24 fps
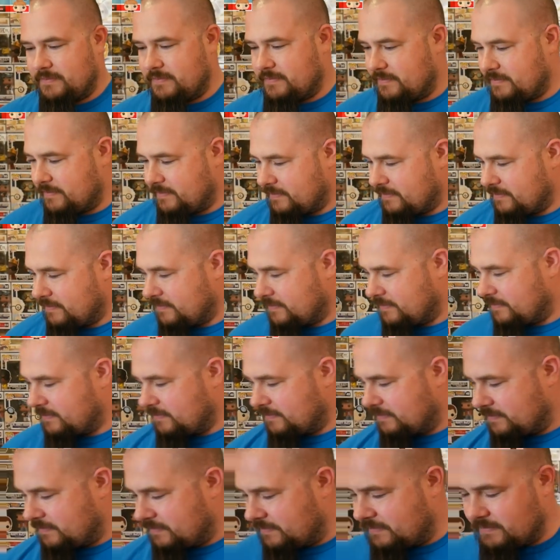
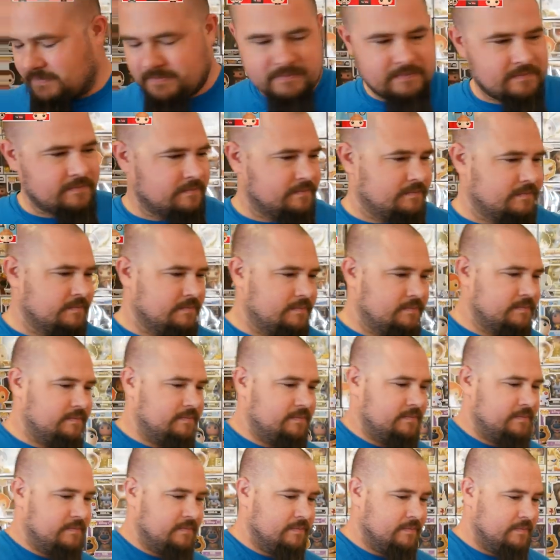
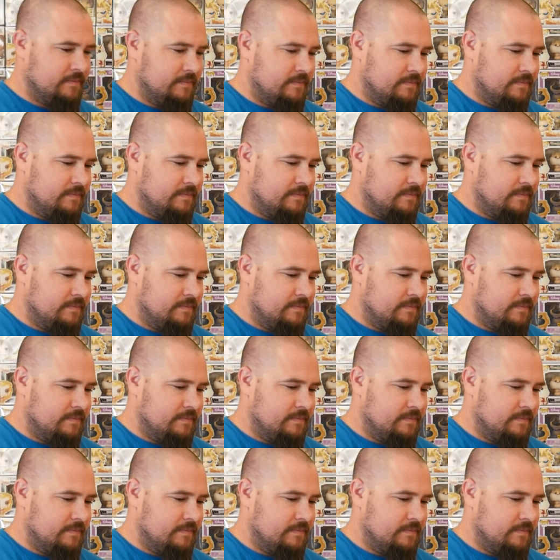[no speech]